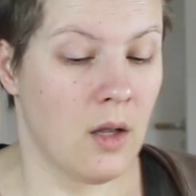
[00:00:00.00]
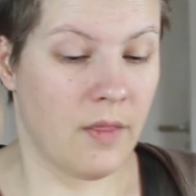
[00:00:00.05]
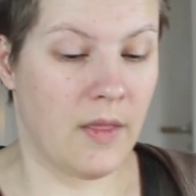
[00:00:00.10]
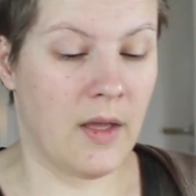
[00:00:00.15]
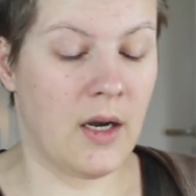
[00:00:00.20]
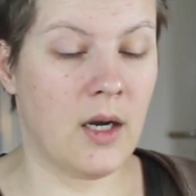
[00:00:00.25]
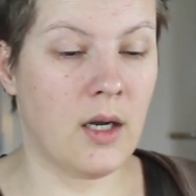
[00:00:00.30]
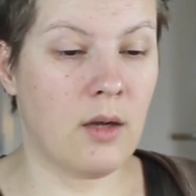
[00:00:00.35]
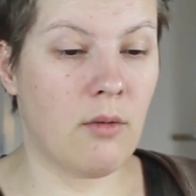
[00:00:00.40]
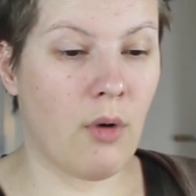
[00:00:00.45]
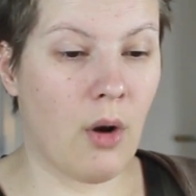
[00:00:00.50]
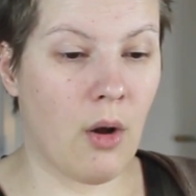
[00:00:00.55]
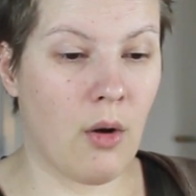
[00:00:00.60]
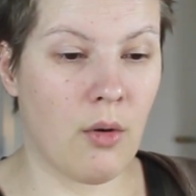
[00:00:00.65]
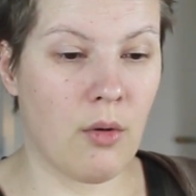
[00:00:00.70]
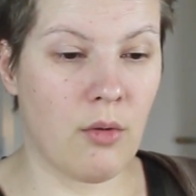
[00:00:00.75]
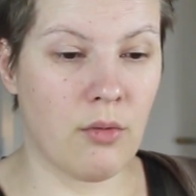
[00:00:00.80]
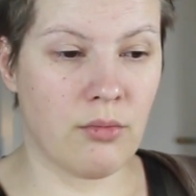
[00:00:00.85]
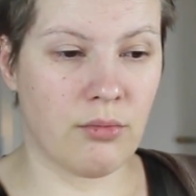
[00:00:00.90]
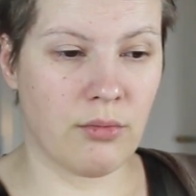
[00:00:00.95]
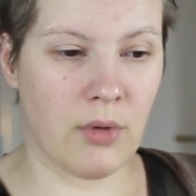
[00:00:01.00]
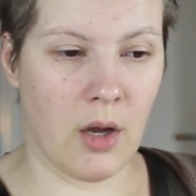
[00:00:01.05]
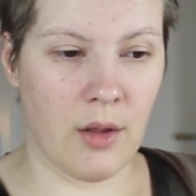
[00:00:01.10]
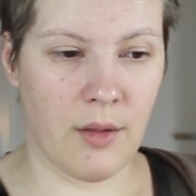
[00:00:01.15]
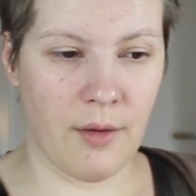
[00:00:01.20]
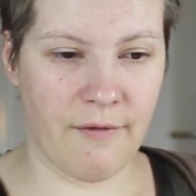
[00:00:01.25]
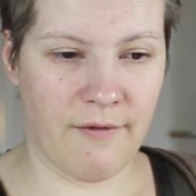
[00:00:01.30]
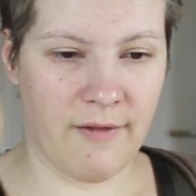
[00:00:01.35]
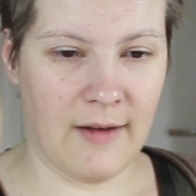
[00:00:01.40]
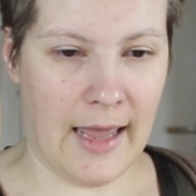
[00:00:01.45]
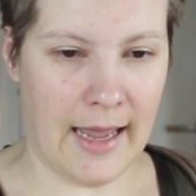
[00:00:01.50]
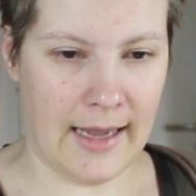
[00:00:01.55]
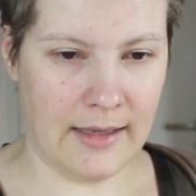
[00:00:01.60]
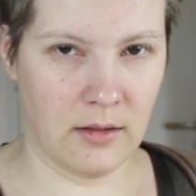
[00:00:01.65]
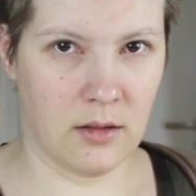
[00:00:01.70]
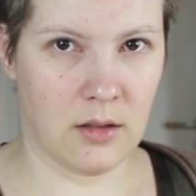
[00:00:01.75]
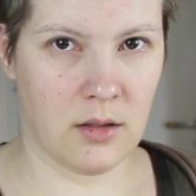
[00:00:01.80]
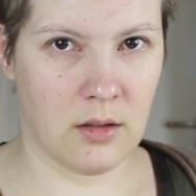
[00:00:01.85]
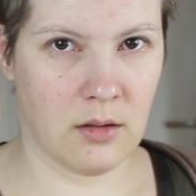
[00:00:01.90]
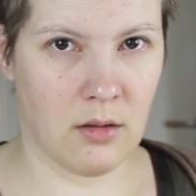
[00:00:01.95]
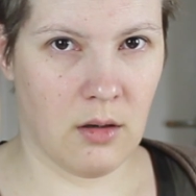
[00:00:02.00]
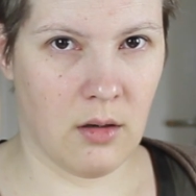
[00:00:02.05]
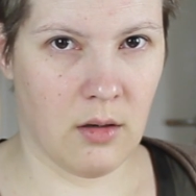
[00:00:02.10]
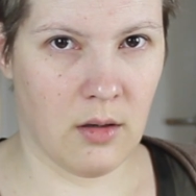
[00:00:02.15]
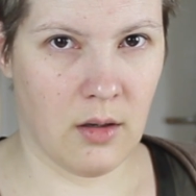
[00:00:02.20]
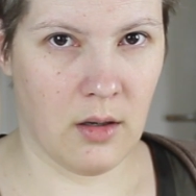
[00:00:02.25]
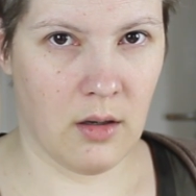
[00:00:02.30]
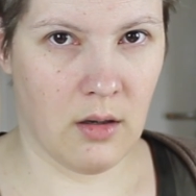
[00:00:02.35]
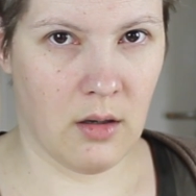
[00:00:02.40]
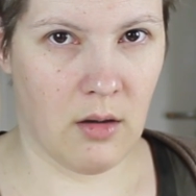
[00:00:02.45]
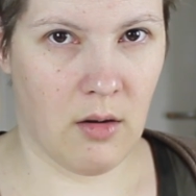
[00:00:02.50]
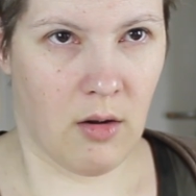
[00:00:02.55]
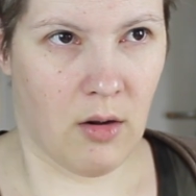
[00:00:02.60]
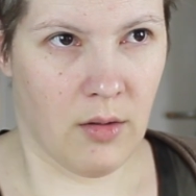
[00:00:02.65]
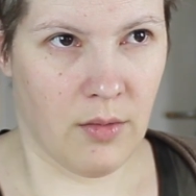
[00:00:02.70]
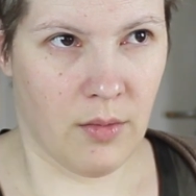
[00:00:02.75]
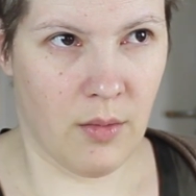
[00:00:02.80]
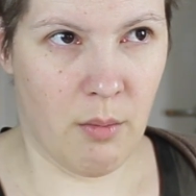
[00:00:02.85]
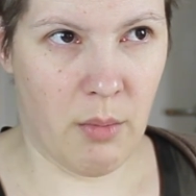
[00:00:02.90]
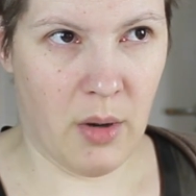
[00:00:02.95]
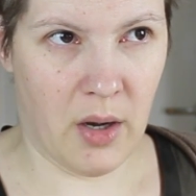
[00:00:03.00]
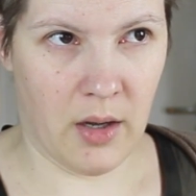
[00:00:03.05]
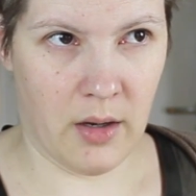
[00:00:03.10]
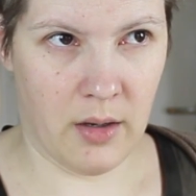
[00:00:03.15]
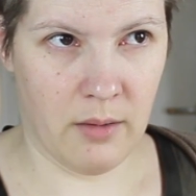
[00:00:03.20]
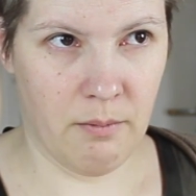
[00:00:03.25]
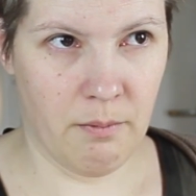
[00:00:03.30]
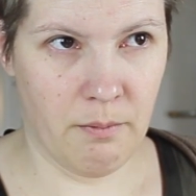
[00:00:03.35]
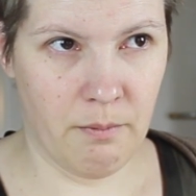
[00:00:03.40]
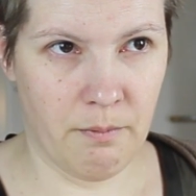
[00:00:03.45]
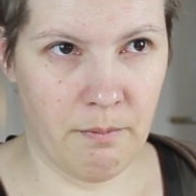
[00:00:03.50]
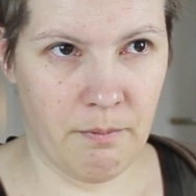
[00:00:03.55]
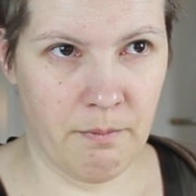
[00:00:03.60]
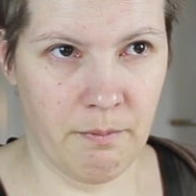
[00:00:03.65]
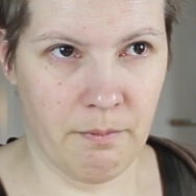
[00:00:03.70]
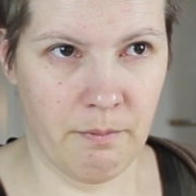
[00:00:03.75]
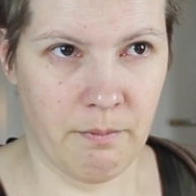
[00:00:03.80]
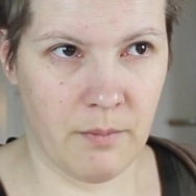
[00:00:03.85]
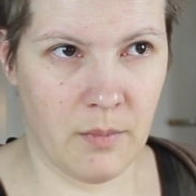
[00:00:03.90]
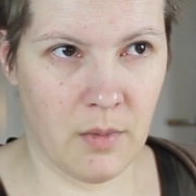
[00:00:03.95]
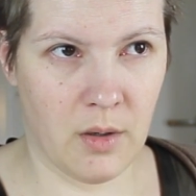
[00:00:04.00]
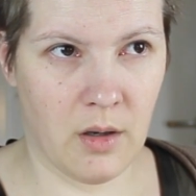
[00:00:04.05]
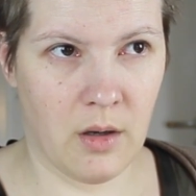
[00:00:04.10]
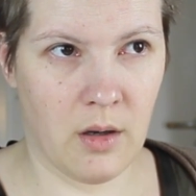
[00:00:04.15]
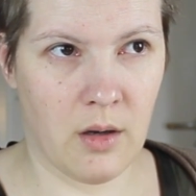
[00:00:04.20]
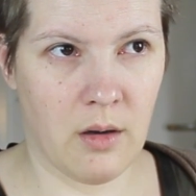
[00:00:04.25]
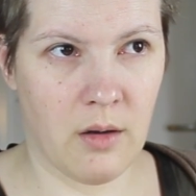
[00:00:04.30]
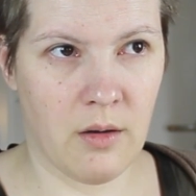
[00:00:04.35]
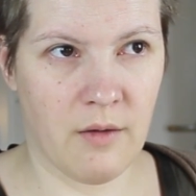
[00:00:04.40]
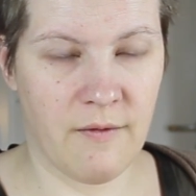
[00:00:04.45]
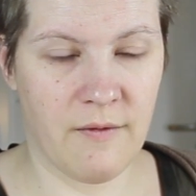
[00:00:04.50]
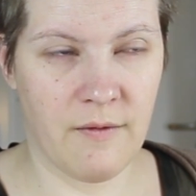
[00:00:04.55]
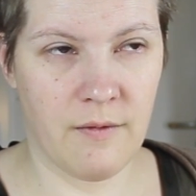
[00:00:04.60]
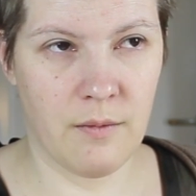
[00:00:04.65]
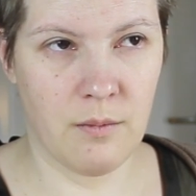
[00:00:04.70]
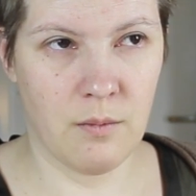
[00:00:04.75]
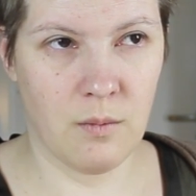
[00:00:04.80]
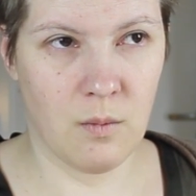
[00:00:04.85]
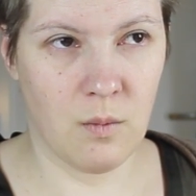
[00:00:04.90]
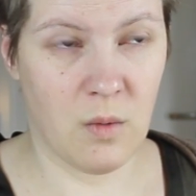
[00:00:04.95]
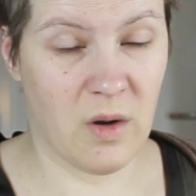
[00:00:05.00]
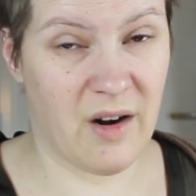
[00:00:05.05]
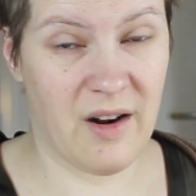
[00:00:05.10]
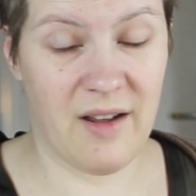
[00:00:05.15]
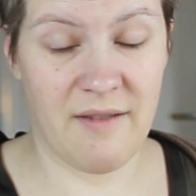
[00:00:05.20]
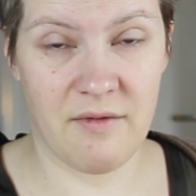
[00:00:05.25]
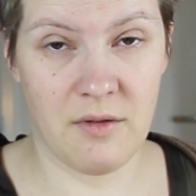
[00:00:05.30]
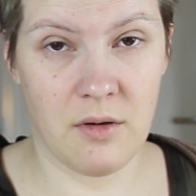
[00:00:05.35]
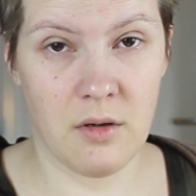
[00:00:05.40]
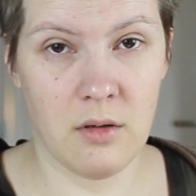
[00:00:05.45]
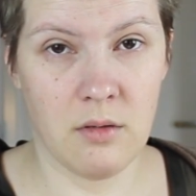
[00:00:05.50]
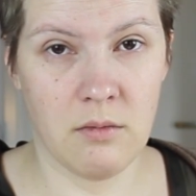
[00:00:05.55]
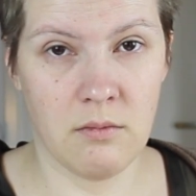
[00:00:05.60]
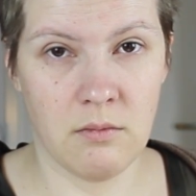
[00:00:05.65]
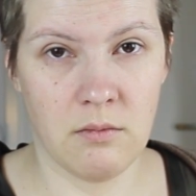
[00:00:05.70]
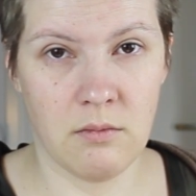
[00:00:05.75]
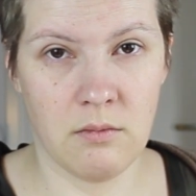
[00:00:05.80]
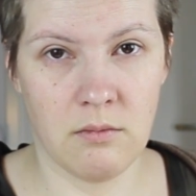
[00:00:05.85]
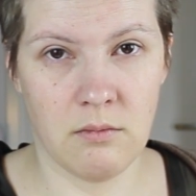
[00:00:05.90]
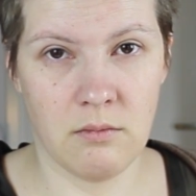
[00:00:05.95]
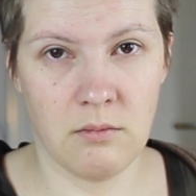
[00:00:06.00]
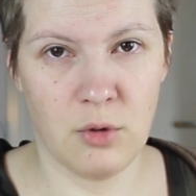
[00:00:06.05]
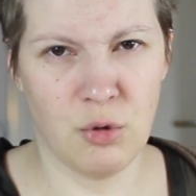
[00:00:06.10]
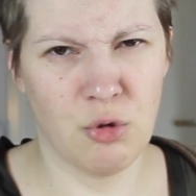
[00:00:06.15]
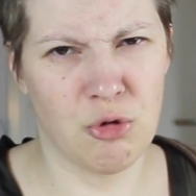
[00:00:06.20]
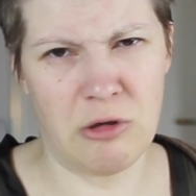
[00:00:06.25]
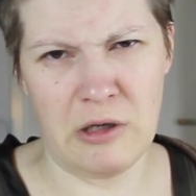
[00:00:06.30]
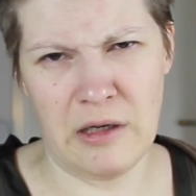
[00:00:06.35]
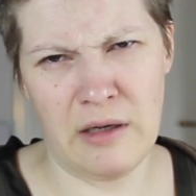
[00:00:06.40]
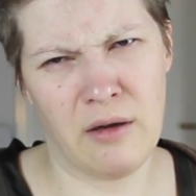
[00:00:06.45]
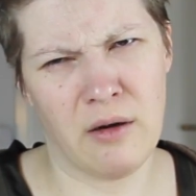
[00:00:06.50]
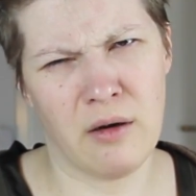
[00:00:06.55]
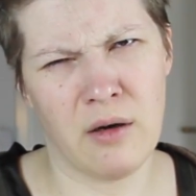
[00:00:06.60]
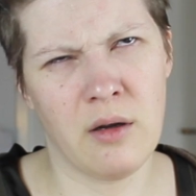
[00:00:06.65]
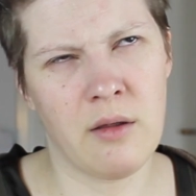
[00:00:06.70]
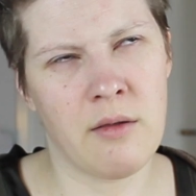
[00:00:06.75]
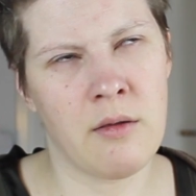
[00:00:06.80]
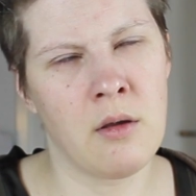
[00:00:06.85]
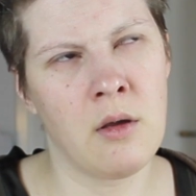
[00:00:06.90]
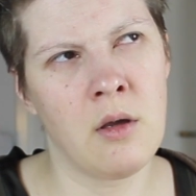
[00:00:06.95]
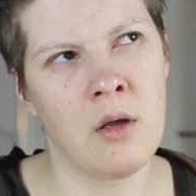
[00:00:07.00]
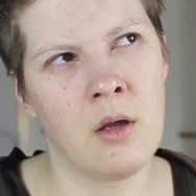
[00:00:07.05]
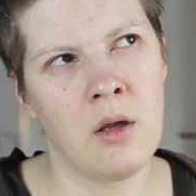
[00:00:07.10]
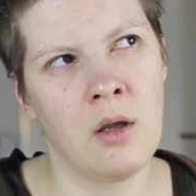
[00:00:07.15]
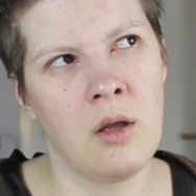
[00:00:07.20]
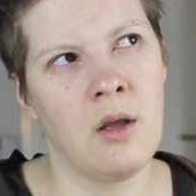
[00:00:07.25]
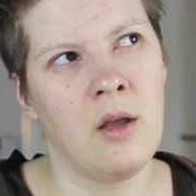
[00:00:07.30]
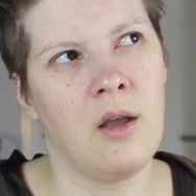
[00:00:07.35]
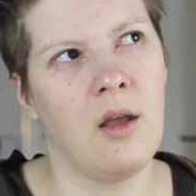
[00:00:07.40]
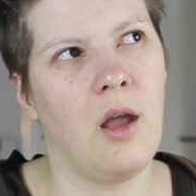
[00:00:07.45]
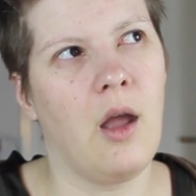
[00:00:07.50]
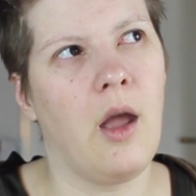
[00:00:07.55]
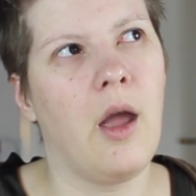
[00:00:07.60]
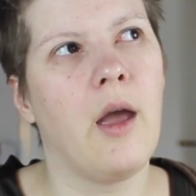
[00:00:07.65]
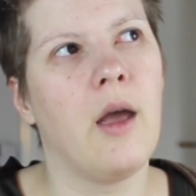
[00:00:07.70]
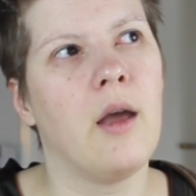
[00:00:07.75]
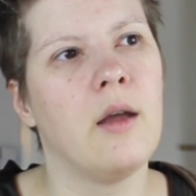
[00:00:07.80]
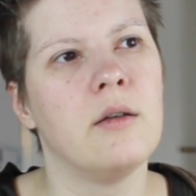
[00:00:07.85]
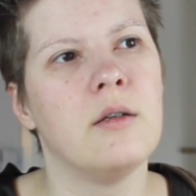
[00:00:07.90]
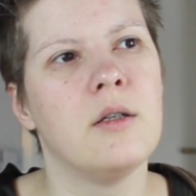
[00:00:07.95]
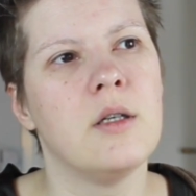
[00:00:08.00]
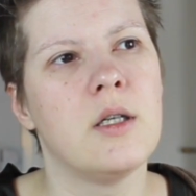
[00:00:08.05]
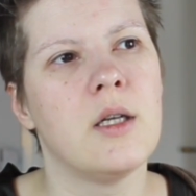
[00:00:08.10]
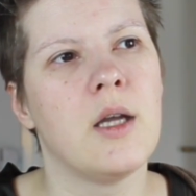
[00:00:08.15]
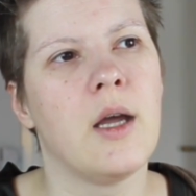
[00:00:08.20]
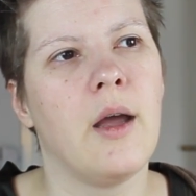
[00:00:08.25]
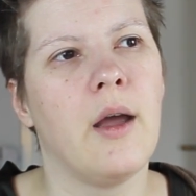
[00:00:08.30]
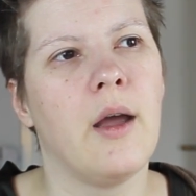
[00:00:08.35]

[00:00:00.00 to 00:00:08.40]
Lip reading: They grow rather flat on the bottom of whatever, usually earth. And